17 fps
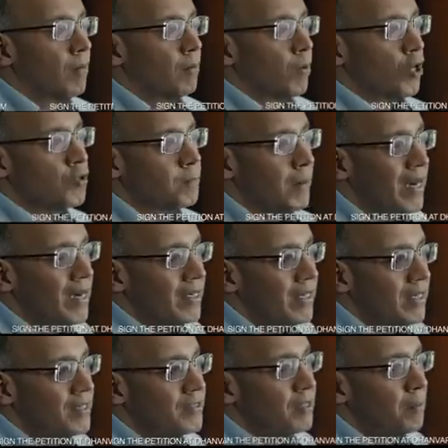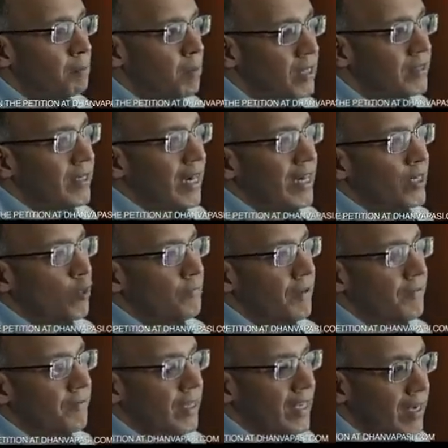Prosperity is the birthright
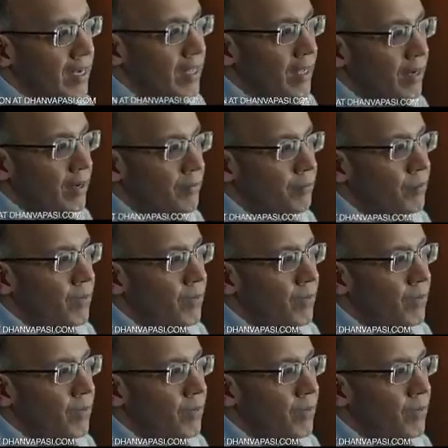of every Indian,